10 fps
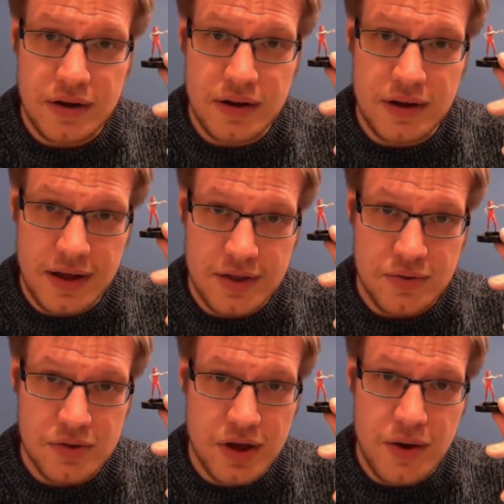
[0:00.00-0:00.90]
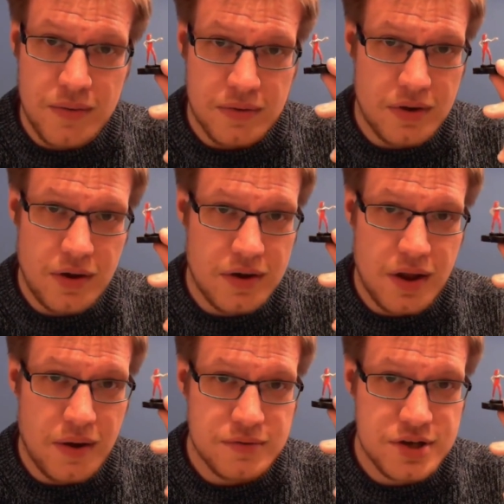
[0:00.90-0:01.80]
is also
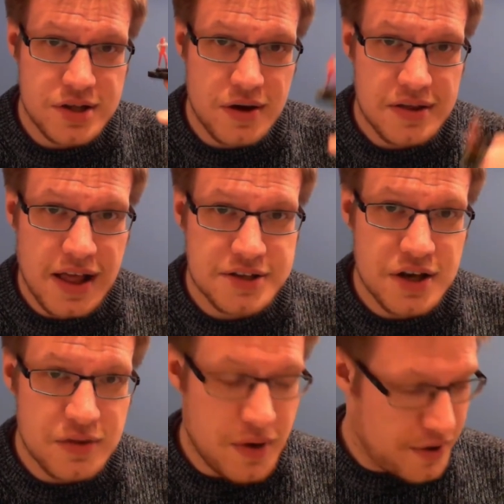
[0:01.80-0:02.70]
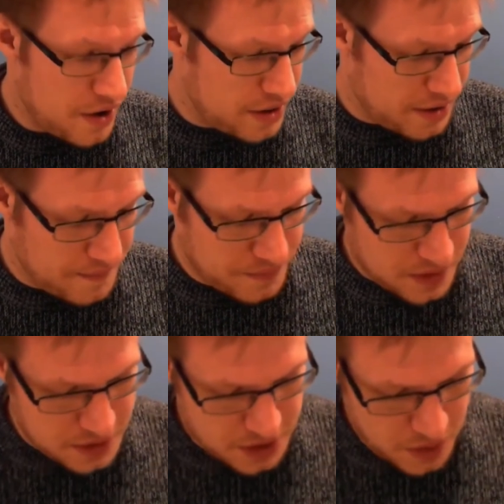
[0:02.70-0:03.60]
she's no slouch elsewhere either.
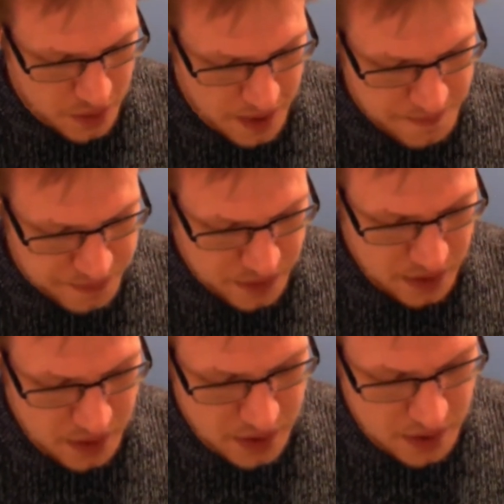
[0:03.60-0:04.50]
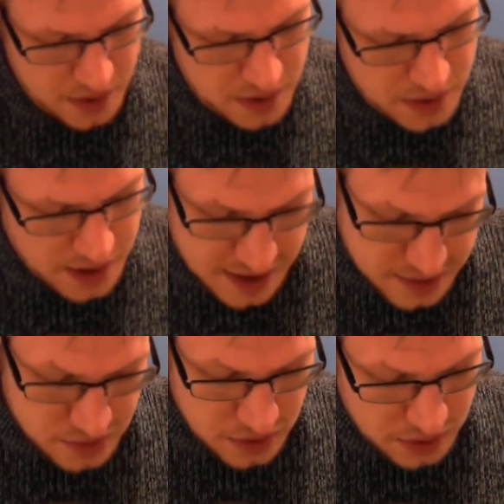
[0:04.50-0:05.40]
So that's
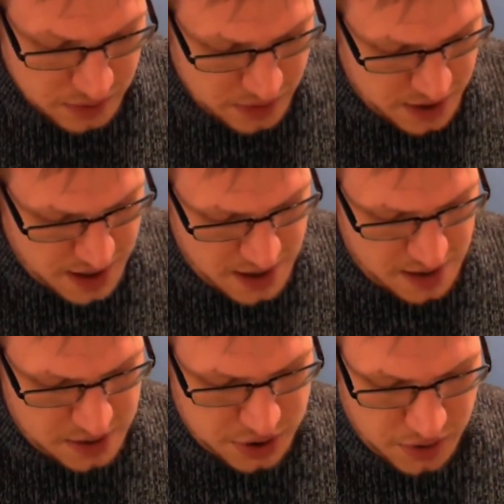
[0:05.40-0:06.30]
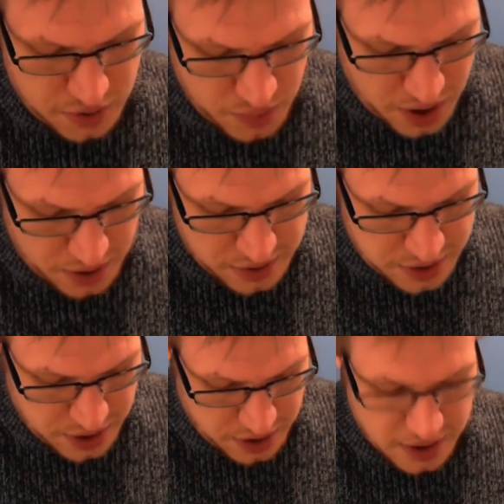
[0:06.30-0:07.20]
all the Joker's Wilds
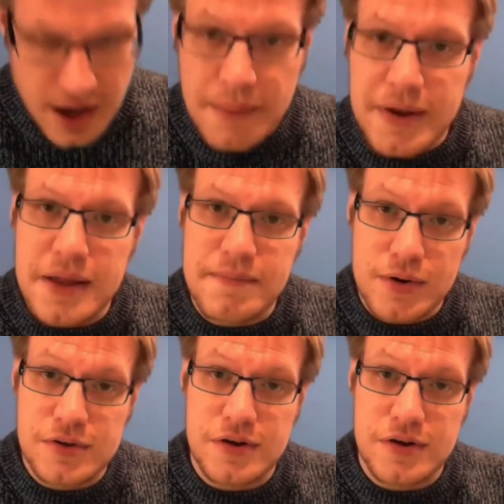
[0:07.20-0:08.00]
that are going to come in booster